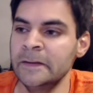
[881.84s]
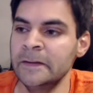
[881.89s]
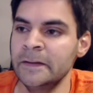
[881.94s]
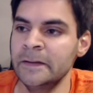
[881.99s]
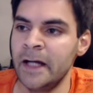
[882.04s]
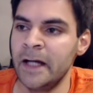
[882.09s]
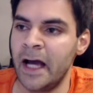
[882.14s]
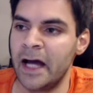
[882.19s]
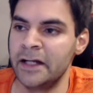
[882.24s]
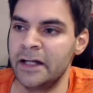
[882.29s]

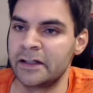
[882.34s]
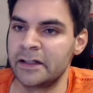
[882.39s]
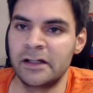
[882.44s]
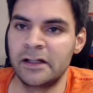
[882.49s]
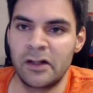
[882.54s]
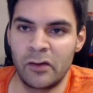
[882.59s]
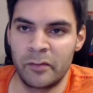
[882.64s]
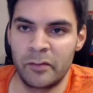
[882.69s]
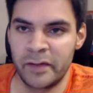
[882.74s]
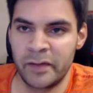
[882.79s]
and it can
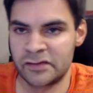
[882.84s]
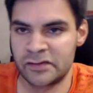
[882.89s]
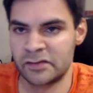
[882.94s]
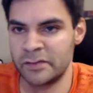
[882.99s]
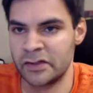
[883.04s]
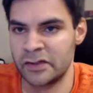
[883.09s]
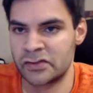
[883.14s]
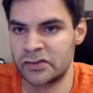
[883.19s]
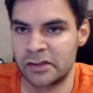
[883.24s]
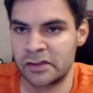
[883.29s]
go up
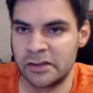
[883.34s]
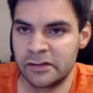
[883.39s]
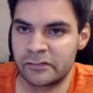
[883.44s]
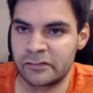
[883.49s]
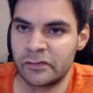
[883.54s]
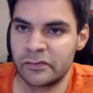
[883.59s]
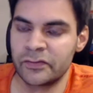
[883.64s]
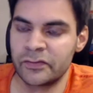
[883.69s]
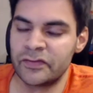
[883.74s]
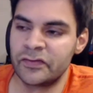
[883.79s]
asymmetrically, of
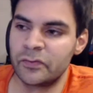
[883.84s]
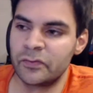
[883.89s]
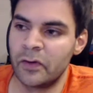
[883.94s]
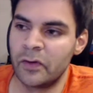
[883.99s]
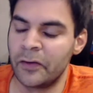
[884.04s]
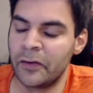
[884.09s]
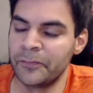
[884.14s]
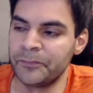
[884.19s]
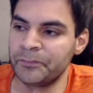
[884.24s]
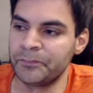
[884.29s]
course, as
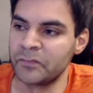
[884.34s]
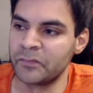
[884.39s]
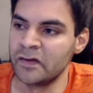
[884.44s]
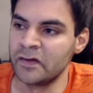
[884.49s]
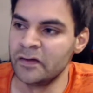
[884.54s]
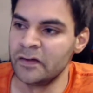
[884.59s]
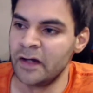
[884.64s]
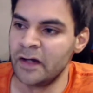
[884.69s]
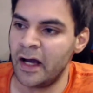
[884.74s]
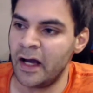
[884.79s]
well.
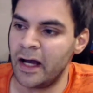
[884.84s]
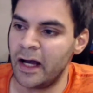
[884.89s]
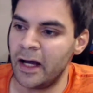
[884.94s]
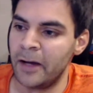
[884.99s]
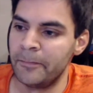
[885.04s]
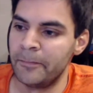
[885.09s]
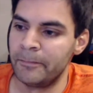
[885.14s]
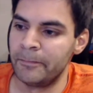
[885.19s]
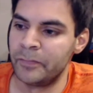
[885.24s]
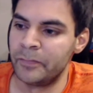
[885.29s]

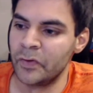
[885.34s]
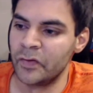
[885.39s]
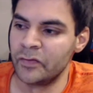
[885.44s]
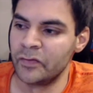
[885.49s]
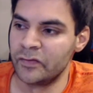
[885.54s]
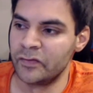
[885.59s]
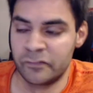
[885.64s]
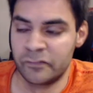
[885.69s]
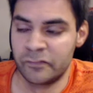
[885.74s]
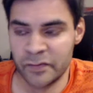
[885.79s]
But
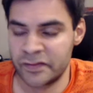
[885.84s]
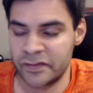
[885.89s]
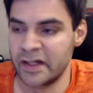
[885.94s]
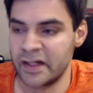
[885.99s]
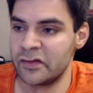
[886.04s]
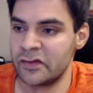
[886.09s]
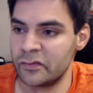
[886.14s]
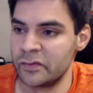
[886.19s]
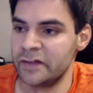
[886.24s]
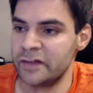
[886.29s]
from the data
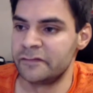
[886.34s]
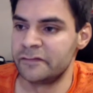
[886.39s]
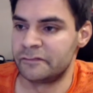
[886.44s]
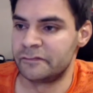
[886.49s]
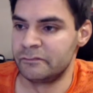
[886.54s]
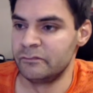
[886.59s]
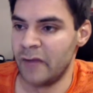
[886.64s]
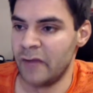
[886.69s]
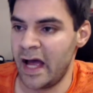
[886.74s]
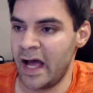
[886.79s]
that
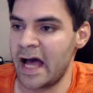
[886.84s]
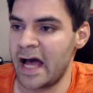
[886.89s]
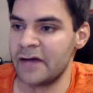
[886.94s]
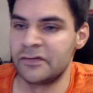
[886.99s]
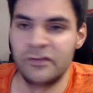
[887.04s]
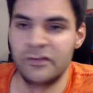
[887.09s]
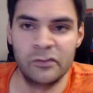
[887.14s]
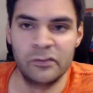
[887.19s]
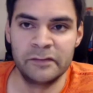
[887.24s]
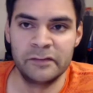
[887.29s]

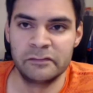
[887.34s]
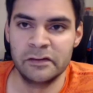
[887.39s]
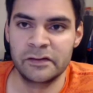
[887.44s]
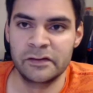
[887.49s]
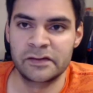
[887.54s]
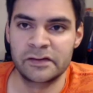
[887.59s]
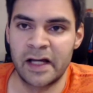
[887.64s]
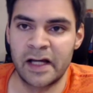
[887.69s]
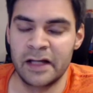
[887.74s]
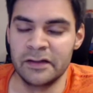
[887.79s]
we've
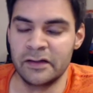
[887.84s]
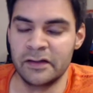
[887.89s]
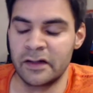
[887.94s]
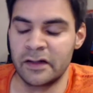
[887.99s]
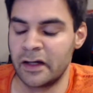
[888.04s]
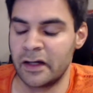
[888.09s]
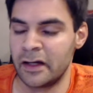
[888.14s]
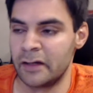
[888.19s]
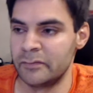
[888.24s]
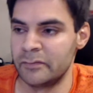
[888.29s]
looked at
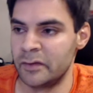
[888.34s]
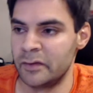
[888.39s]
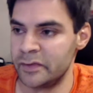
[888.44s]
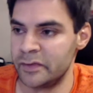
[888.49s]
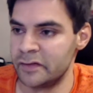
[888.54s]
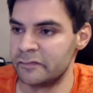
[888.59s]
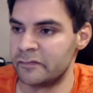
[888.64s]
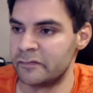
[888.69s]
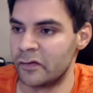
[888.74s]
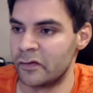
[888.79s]
and been
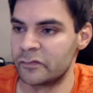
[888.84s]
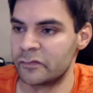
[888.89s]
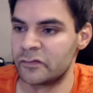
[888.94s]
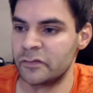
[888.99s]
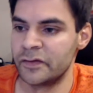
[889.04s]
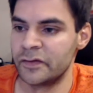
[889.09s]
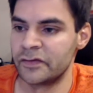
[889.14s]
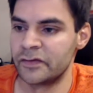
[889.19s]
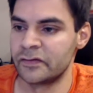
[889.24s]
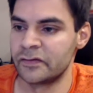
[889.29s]
involved
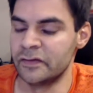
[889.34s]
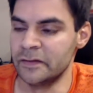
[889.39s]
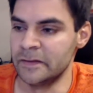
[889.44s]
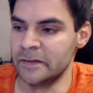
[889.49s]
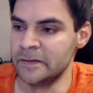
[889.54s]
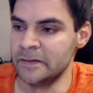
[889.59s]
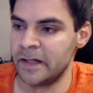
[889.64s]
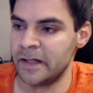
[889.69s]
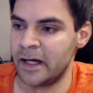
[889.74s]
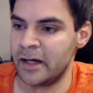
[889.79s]
with,
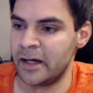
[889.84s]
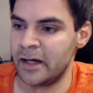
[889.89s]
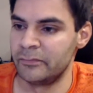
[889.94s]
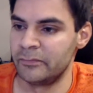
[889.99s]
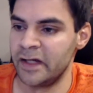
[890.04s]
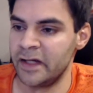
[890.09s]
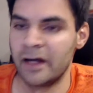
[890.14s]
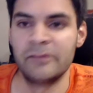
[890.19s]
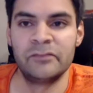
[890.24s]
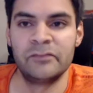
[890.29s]

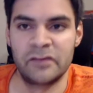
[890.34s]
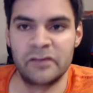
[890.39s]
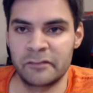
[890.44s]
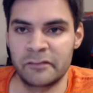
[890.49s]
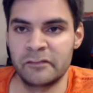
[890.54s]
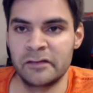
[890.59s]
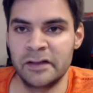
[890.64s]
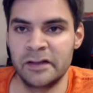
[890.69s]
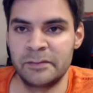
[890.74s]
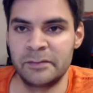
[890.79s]
yeah,
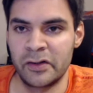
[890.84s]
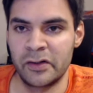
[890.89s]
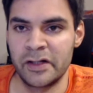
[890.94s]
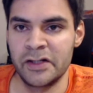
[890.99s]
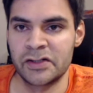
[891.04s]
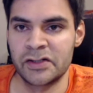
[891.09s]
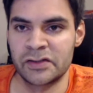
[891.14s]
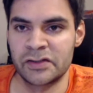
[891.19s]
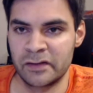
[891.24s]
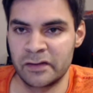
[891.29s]
definitely
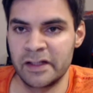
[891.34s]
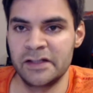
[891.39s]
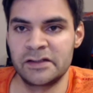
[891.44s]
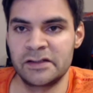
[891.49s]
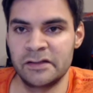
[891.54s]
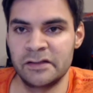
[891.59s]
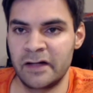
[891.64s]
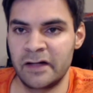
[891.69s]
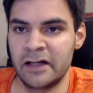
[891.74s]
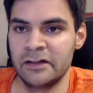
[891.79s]
pronation
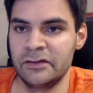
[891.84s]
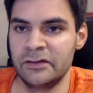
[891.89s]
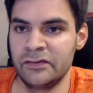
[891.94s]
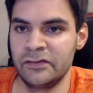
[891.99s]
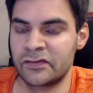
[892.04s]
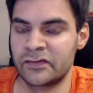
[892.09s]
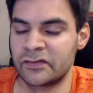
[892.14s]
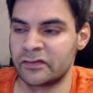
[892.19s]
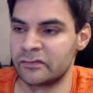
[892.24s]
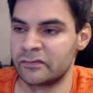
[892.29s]
related
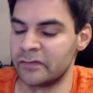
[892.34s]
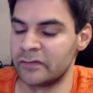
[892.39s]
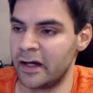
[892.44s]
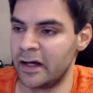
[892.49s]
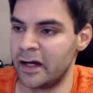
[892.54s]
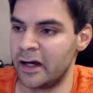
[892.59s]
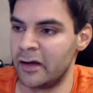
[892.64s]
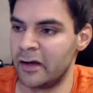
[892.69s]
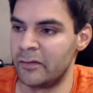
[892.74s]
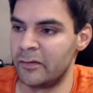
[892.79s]
values
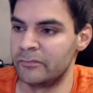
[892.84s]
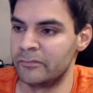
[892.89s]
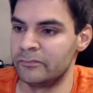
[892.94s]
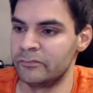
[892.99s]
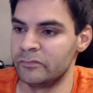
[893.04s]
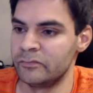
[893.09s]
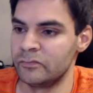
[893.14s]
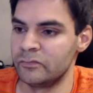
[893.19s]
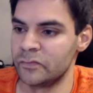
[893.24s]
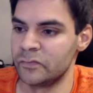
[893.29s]

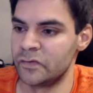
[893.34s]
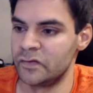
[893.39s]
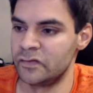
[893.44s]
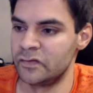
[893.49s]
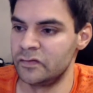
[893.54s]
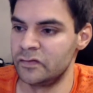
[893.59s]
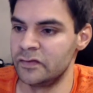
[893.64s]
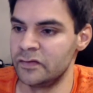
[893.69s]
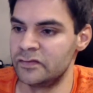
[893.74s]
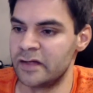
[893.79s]

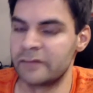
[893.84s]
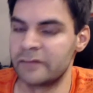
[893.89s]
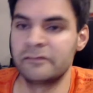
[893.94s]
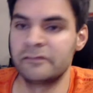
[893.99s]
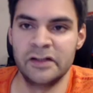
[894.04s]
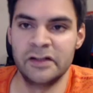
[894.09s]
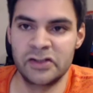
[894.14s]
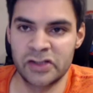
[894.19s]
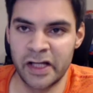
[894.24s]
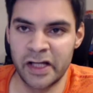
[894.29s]

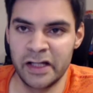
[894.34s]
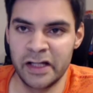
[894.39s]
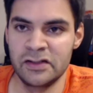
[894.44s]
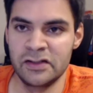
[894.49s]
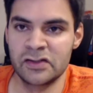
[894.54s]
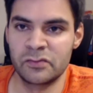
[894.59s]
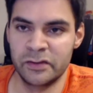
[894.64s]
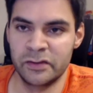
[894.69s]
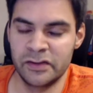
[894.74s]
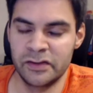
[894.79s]
definitely
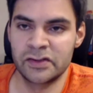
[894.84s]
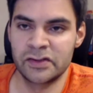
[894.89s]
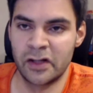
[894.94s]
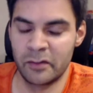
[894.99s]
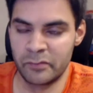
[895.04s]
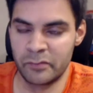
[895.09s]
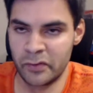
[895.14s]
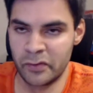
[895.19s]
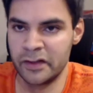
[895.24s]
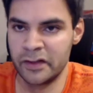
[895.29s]
change when you
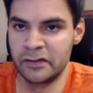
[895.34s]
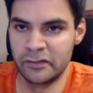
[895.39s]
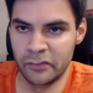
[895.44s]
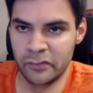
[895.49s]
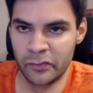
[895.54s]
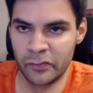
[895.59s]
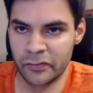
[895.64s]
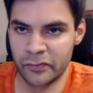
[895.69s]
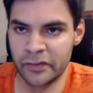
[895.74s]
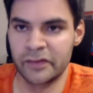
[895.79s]
start putting
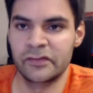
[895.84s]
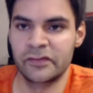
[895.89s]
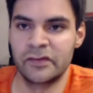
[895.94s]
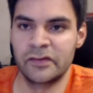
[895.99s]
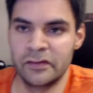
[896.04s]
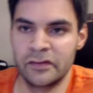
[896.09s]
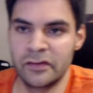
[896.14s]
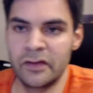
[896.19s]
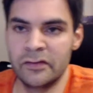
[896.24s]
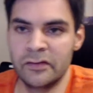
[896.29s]
orthotics
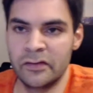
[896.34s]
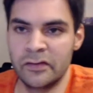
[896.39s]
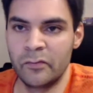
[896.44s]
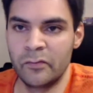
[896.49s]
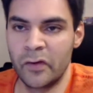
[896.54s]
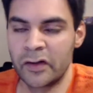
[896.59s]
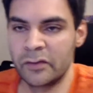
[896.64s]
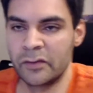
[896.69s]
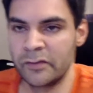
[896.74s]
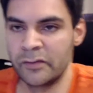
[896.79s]
in and
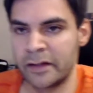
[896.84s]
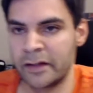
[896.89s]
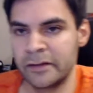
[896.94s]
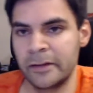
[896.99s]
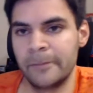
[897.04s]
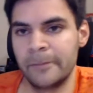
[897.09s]
working with that. Yeah.